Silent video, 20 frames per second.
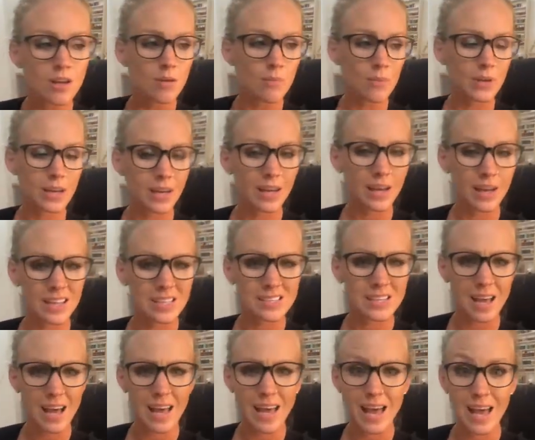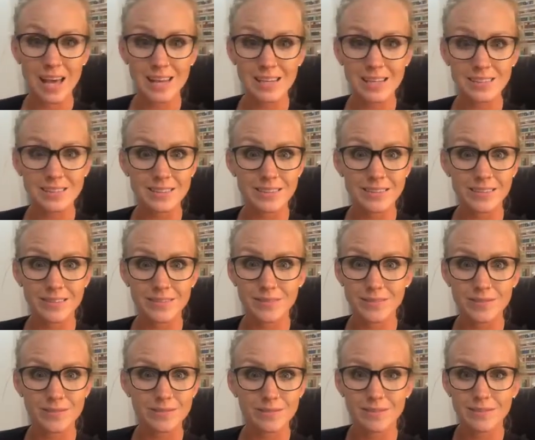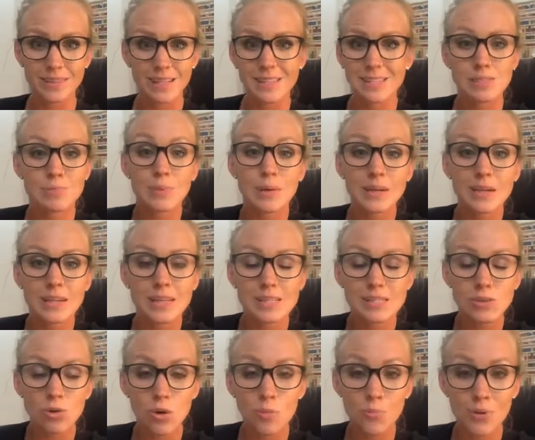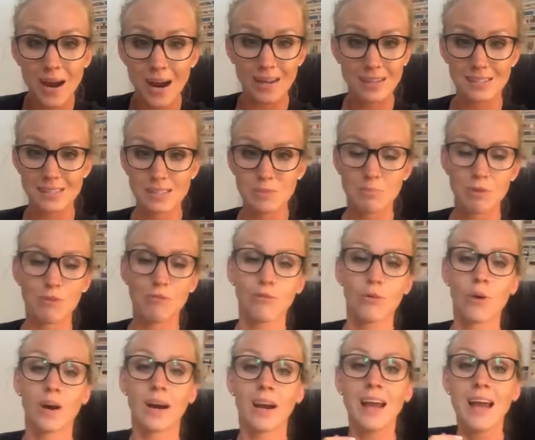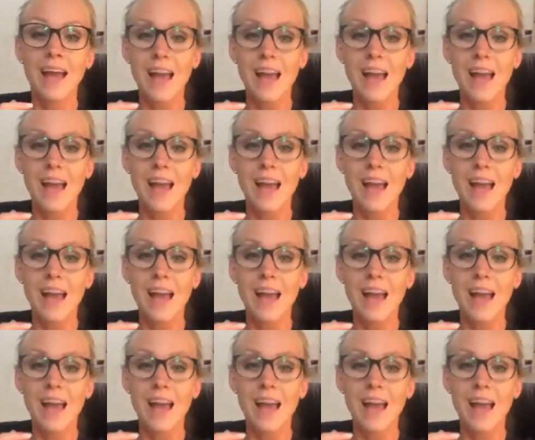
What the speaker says: because I hadn't experienced or practiced it before.